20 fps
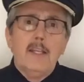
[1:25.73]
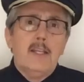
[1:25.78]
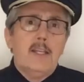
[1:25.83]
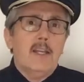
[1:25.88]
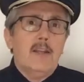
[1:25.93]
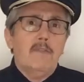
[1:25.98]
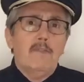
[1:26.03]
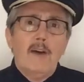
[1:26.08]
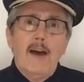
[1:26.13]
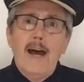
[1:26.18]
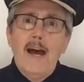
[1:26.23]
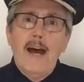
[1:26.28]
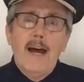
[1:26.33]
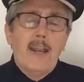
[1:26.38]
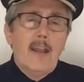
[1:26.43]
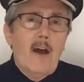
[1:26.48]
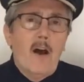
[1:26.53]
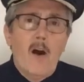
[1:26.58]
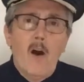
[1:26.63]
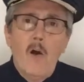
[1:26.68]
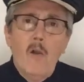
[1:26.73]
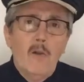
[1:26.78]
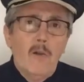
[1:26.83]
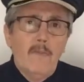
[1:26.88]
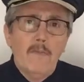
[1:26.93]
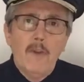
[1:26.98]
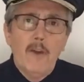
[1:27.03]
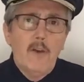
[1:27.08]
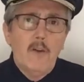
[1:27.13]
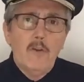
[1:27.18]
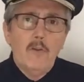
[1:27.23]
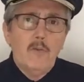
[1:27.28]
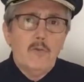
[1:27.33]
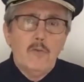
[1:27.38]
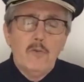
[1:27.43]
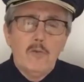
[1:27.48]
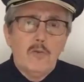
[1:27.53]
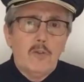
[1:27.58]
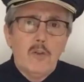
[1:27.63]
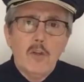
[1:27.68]
divide all of
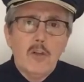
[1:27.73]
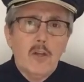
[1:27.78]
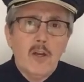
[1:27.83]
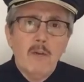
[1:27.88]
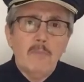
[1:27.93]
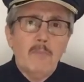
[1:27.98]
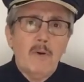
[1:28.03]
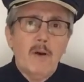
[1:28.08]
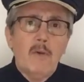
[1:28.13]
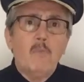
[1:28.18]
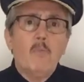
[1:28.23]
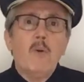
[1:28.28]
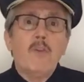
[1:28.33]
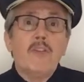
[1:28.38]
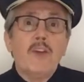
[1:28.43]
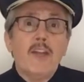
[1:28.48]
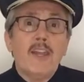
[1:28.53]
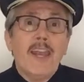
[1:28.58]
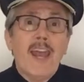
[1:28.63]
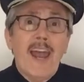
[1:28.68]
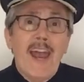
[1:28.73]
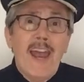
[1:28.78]
those to come up with an